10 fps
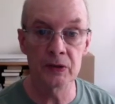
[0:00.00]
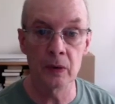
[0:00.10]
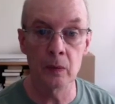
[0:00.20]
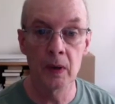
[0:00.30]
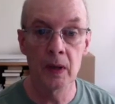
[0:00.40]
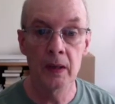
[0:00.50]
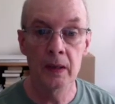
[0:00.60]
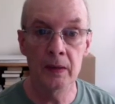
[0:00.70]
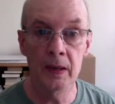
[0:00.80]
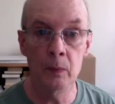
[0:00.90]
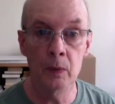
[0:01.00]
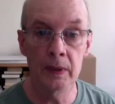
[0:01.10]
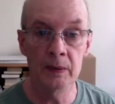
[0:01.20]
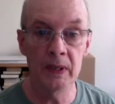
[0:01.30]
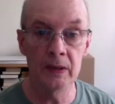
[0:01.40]
So that will
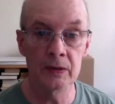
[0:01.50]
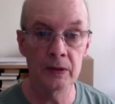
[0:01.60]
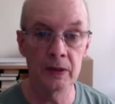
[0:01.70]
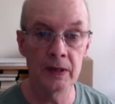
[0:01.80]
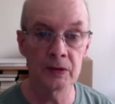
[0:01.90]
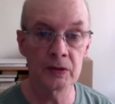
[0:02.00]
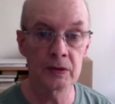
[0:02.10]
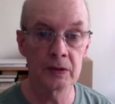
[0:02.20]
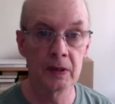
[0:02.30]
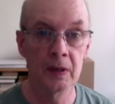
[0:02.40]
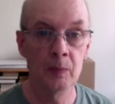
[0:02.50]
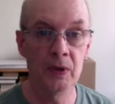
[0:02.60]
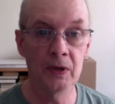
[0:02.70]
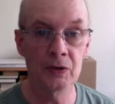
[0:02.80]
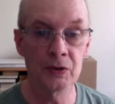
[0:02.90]
lead me into this,
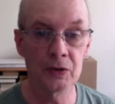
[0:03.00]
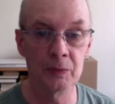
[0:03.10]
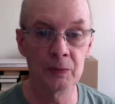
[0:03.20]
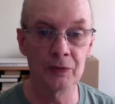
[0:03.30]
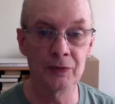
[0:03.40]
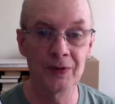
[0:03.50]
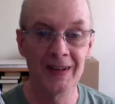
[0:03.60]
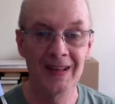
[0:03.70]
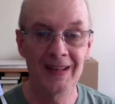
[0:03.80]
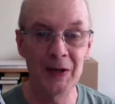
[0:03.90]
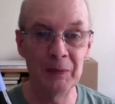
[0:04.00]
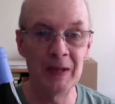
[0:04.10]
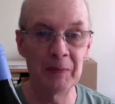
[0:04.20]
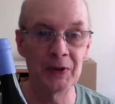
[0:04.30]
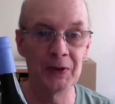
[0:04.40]
because in terms of getting
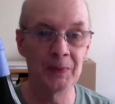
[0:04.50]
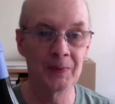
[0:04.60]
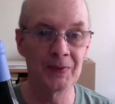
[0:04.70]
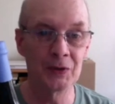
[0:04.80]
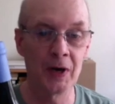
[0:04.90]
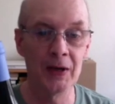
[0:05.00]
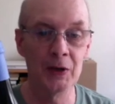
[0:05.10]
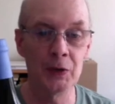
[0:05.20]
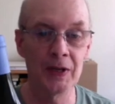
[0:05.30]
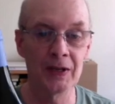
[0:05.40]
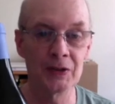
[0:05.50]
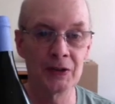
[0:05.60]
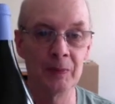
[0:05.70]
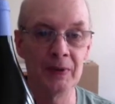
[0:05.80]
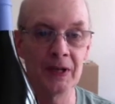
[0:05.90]
people to try new things
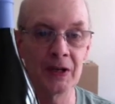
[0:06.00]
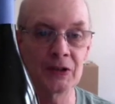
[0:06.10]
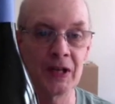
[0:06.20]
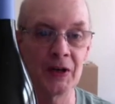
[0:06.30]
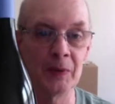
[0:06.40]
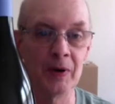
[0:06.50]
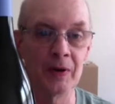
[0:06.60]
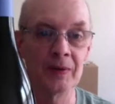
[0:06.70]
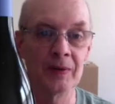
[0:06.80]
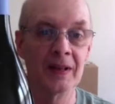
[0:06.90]
and get excited about